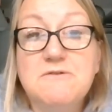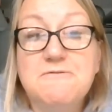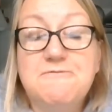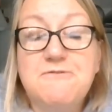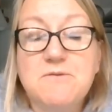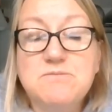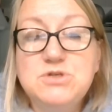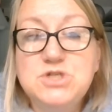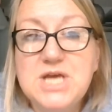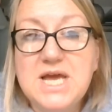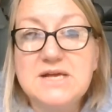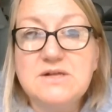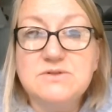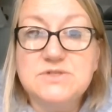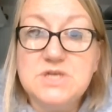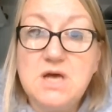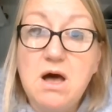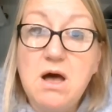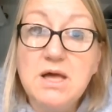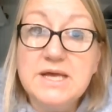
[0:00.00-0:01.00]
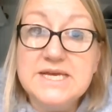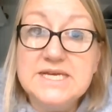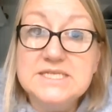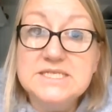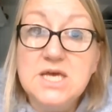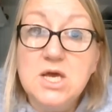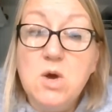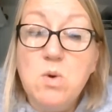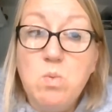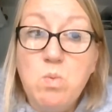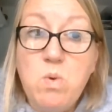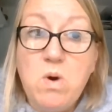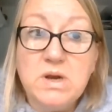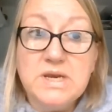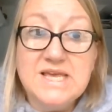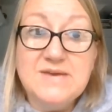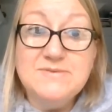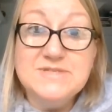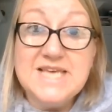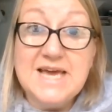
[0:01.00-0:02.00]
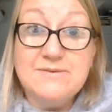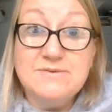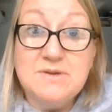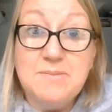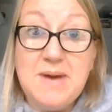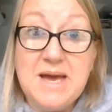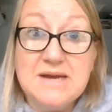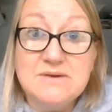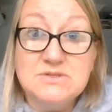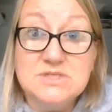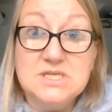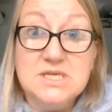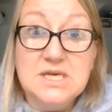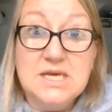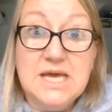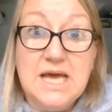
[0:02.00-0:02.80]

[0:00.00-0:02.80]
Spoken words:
from Jekyll to Hyde while he was out and about.